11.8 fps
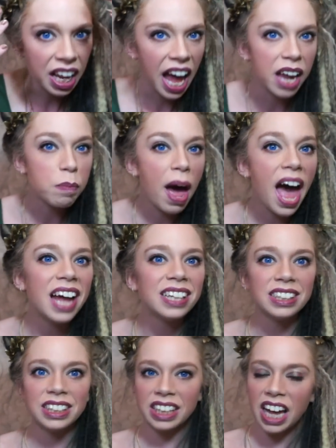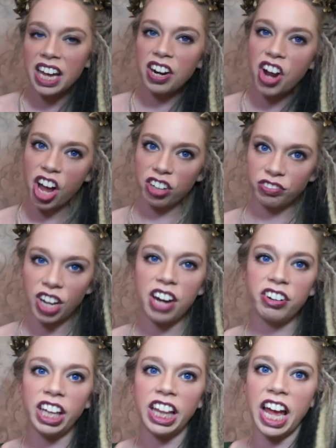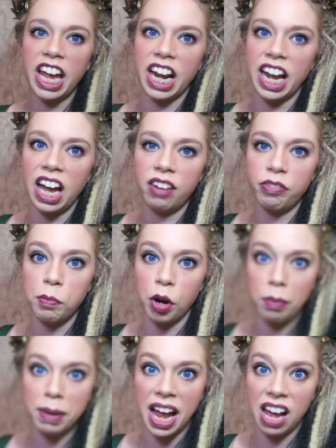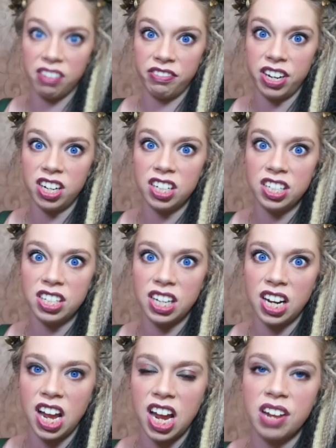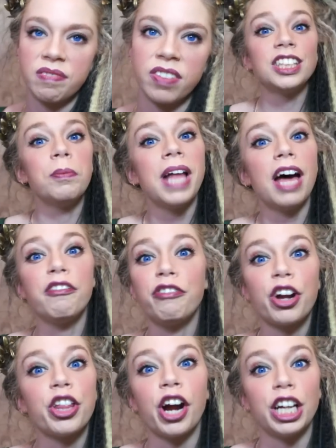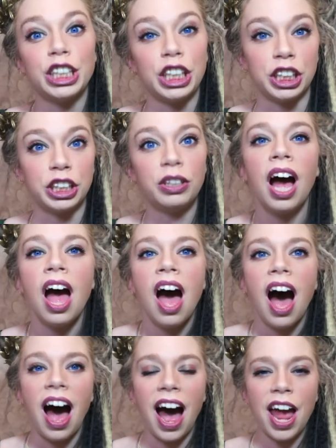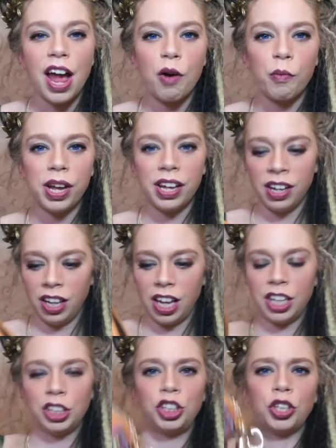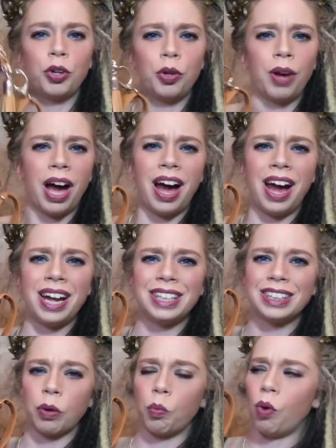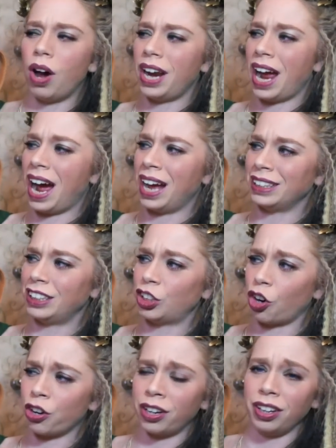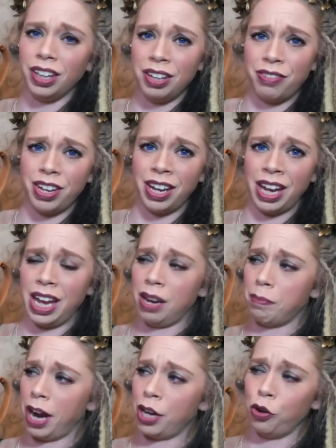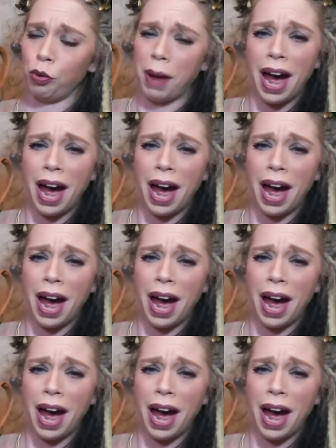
headband. I don't know. I really like it. I got it from Urban Outfitters today. So without further ado, I will show you guys what has started living in my new